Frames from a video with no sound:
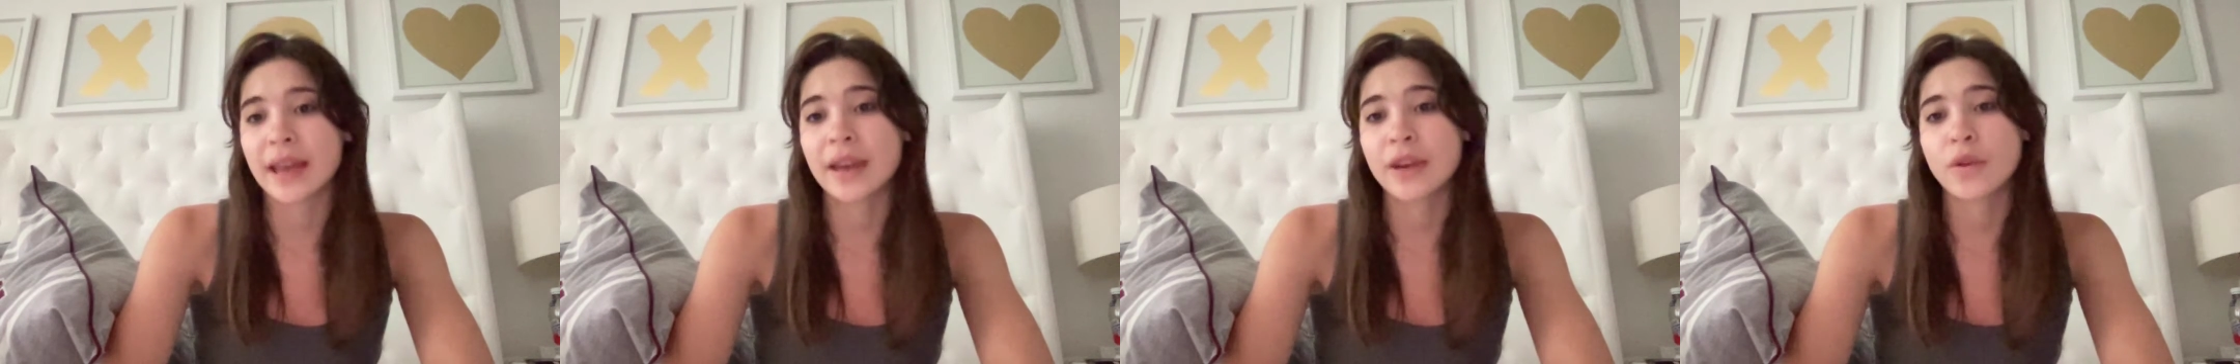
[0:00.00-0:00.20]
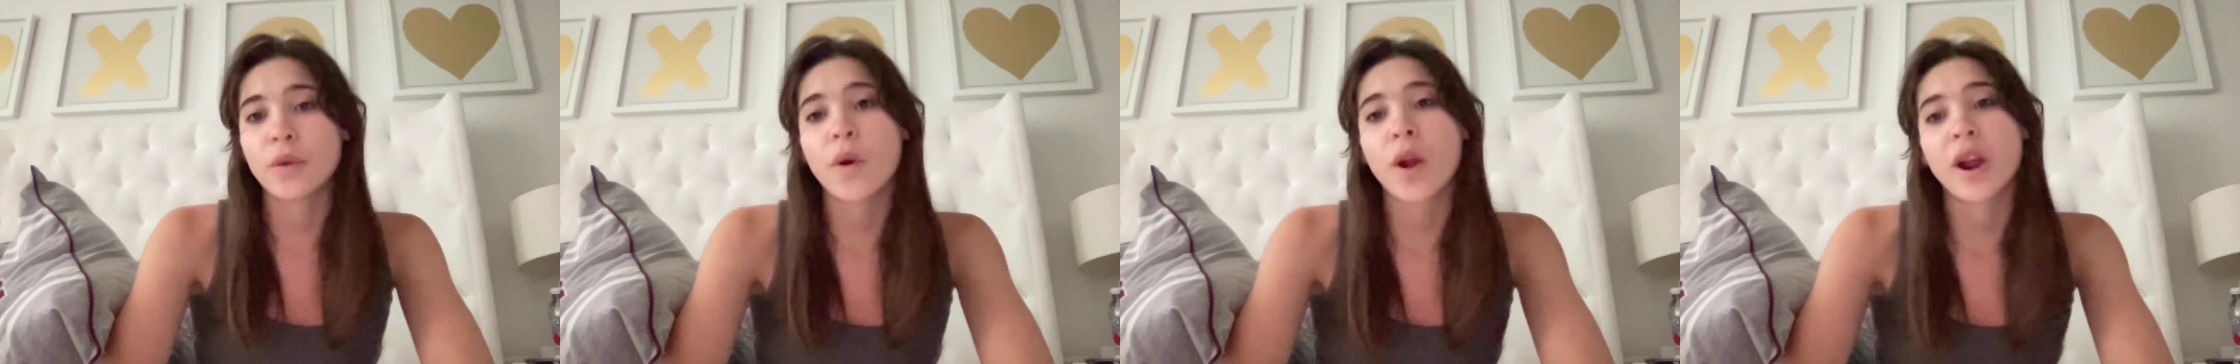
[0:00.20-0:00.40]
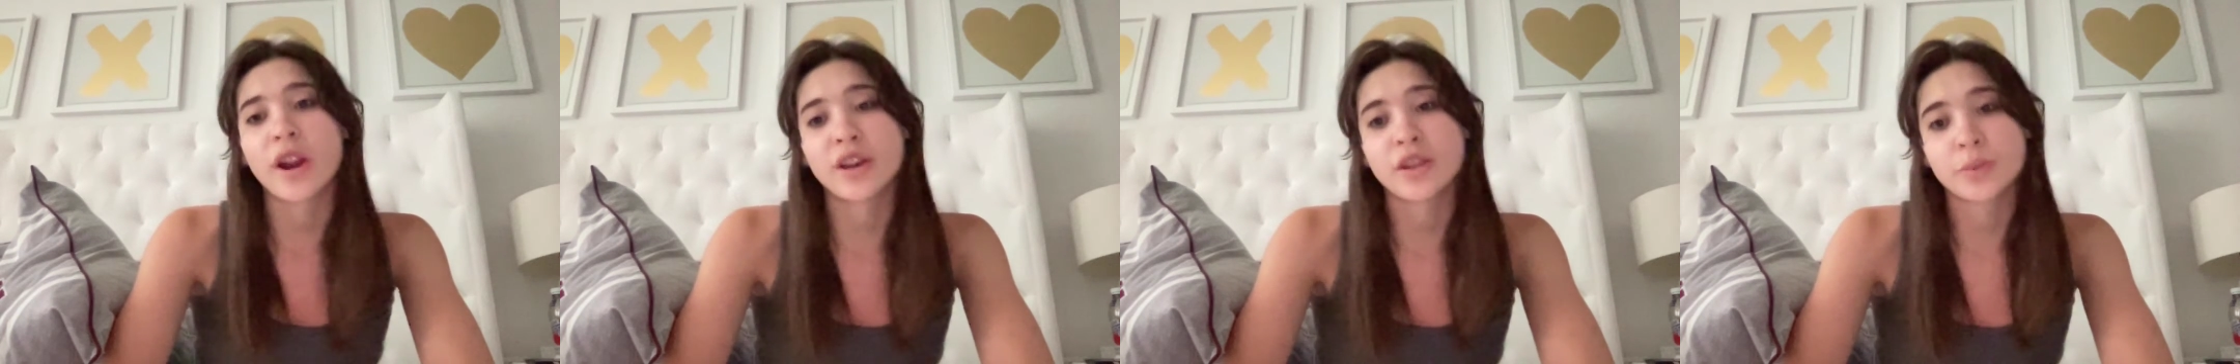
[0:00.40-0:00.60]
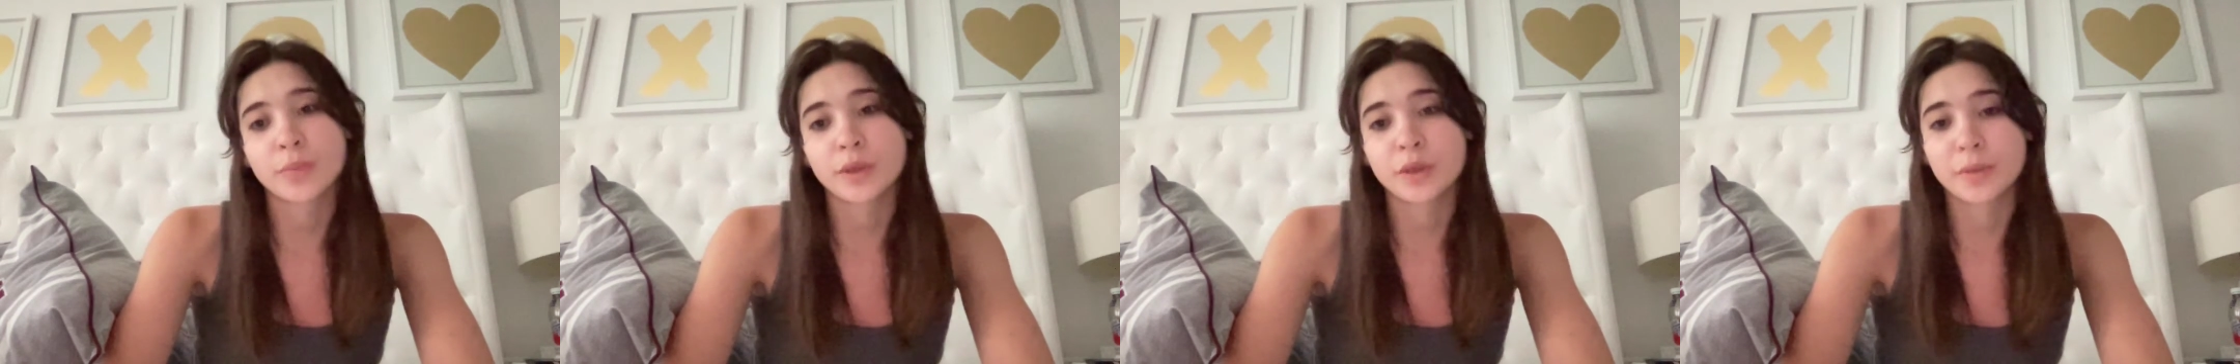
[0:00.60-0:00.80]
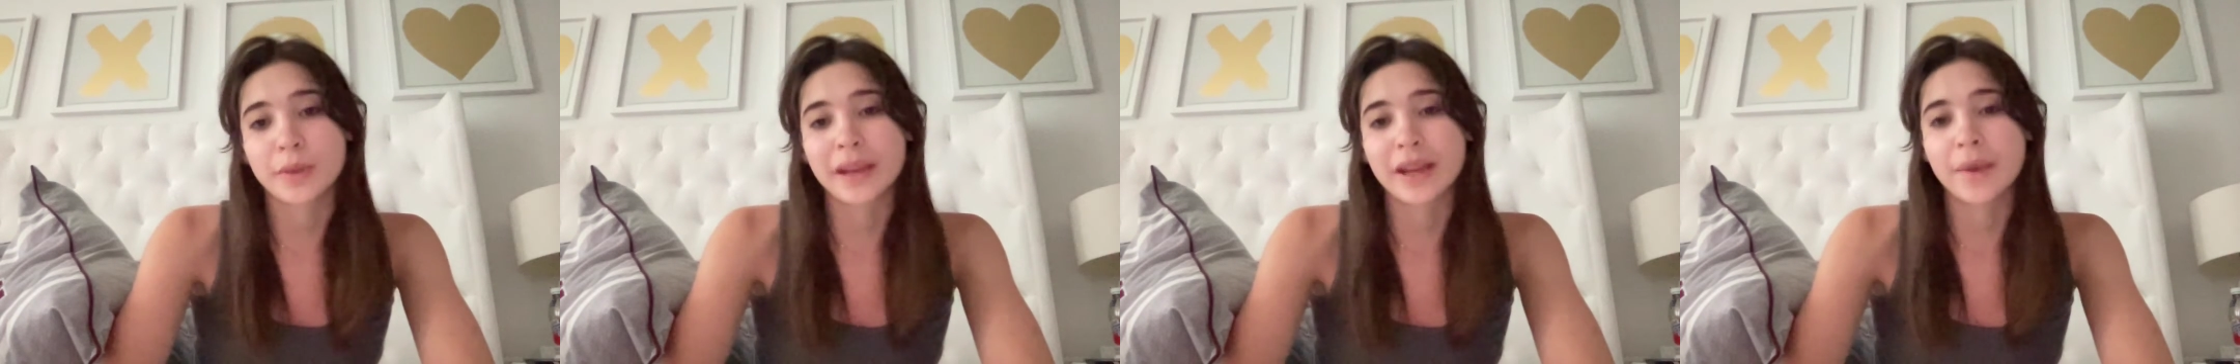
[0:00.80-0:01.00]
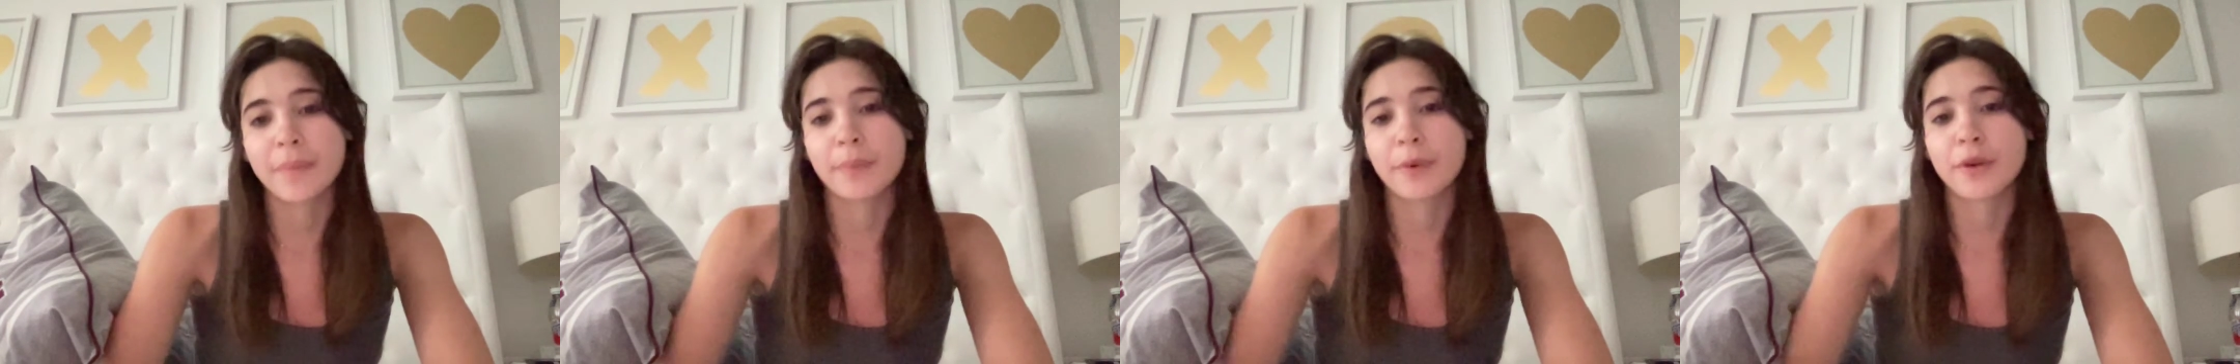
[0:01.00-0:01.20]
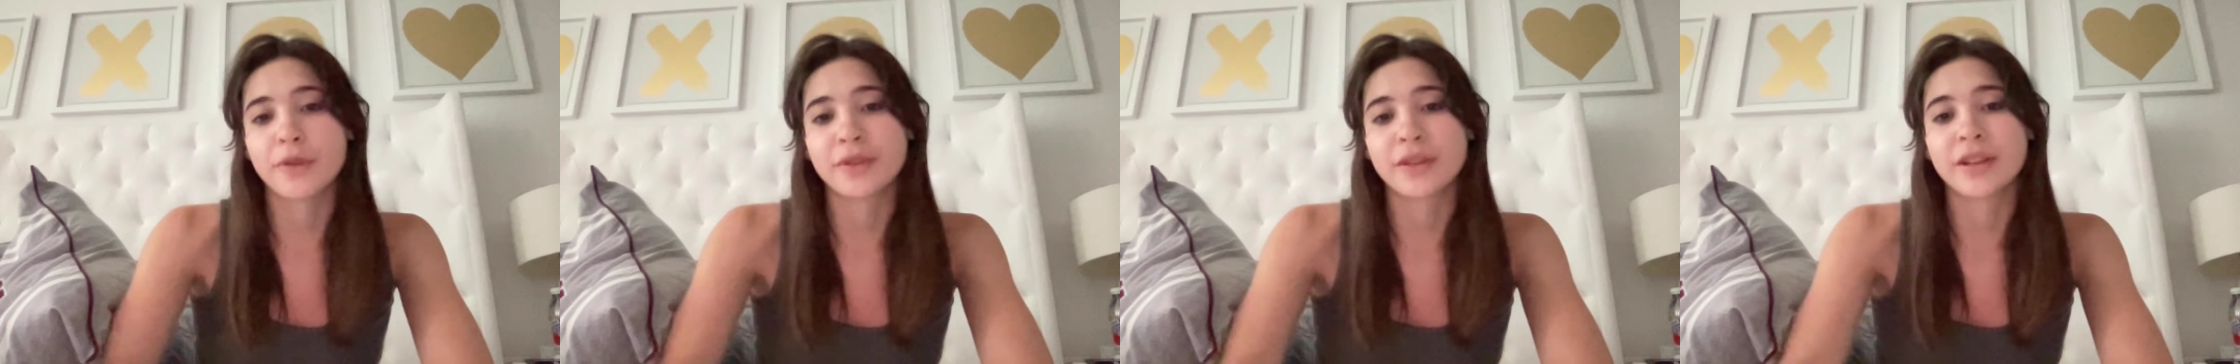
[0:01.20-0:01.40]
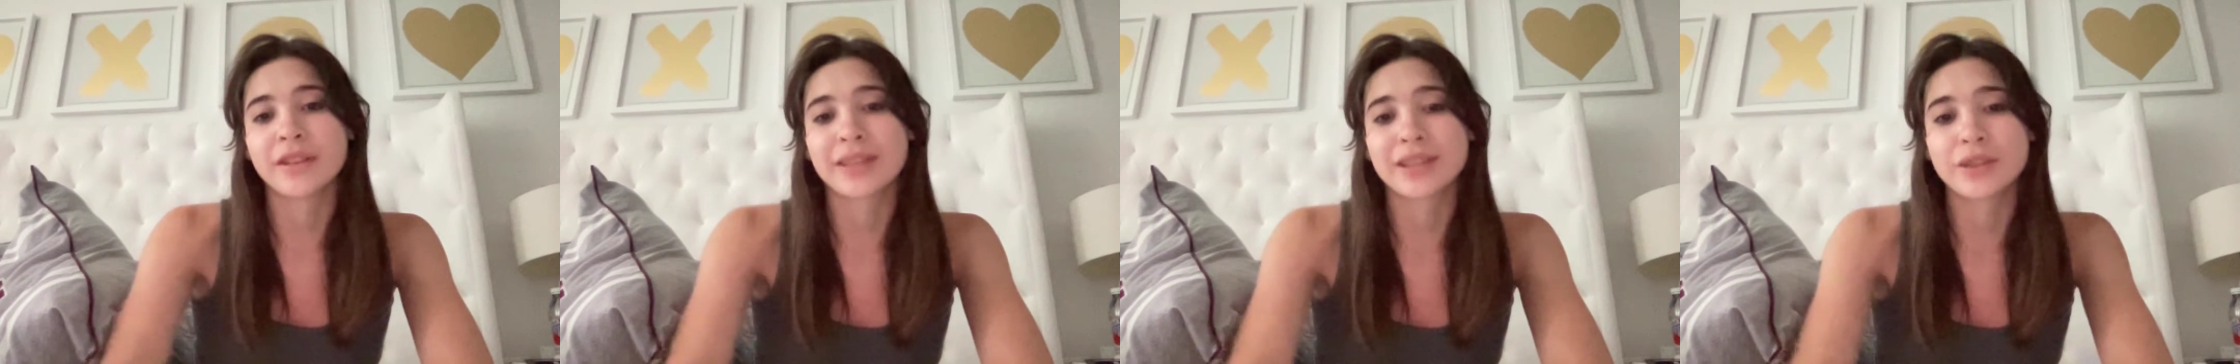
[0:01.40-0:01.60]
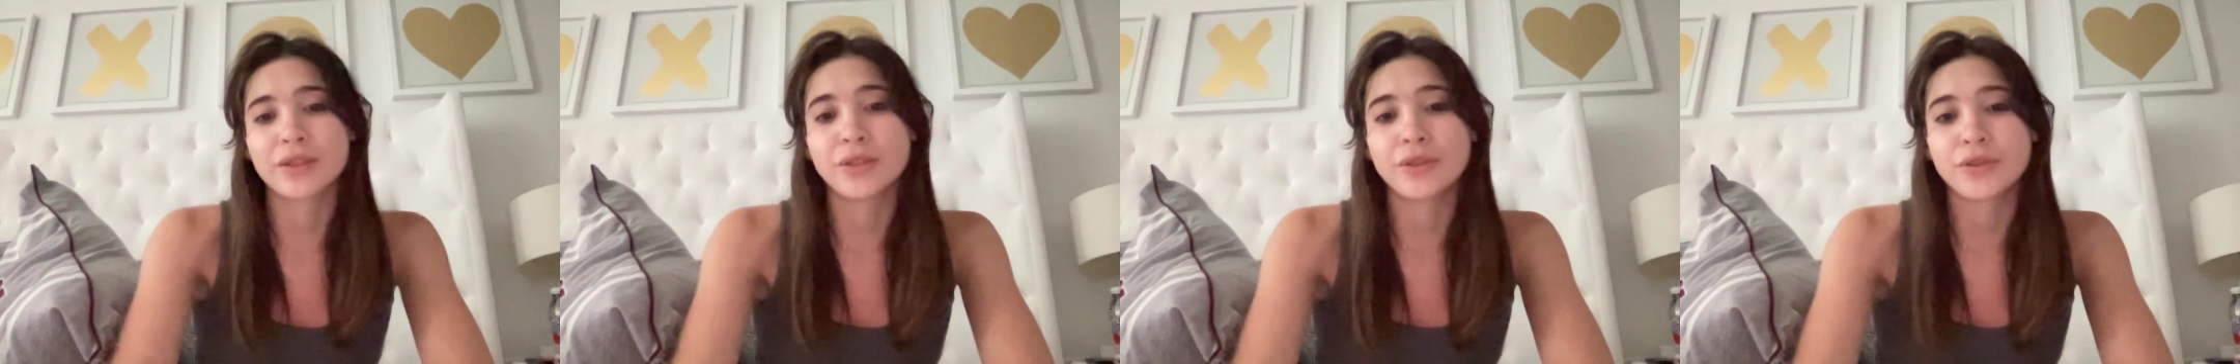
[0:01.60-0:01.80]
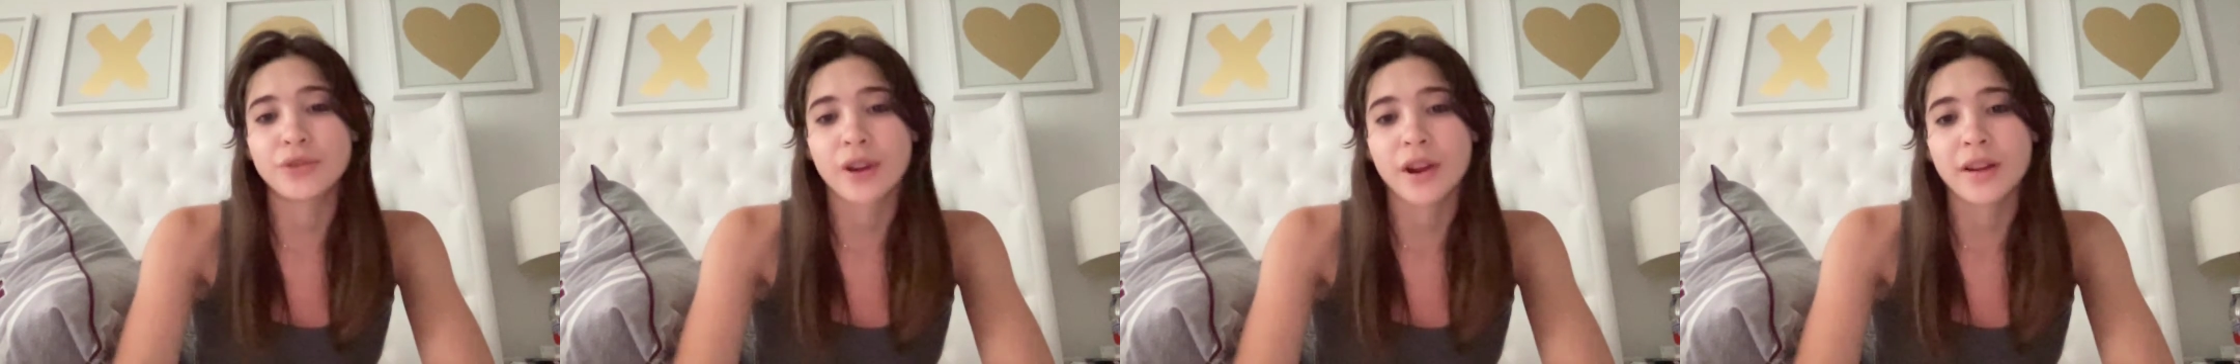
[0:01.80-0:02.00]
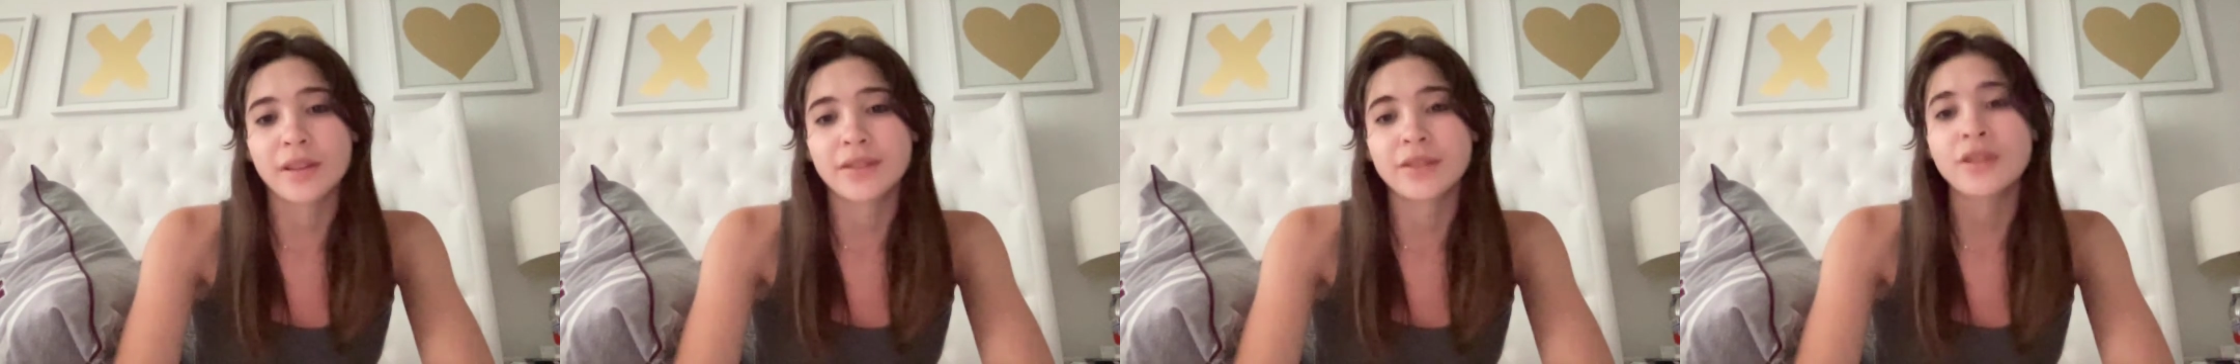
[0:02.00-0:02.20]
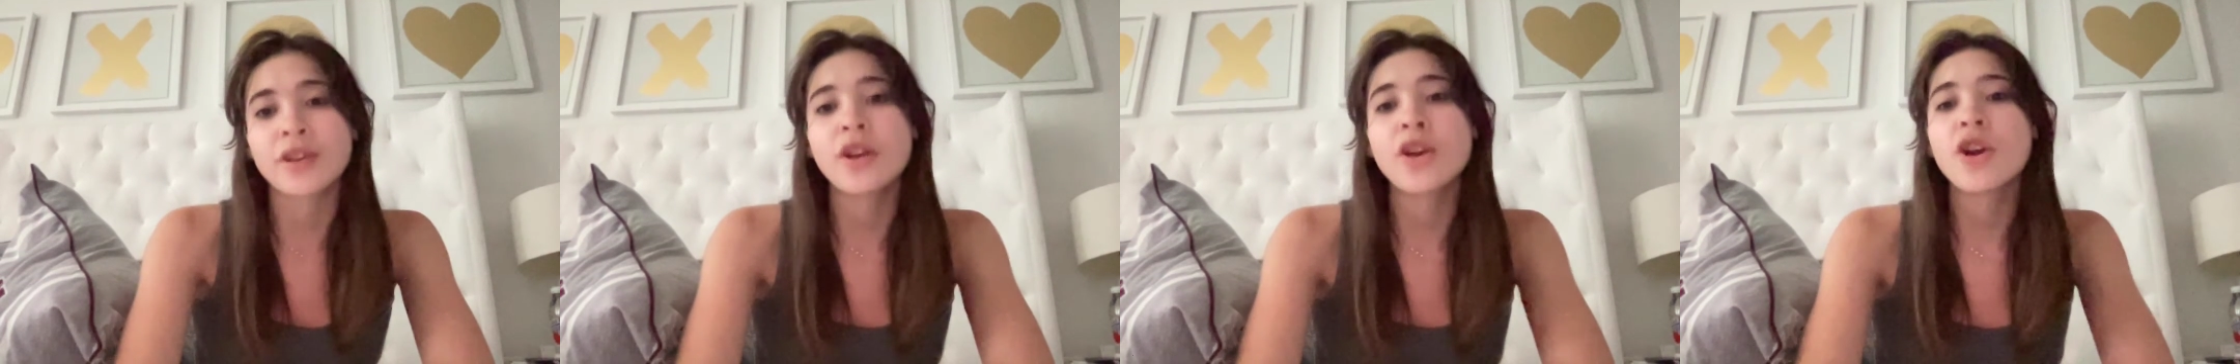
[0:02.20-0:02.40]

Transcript: and quarks, which make up protons and neutrons,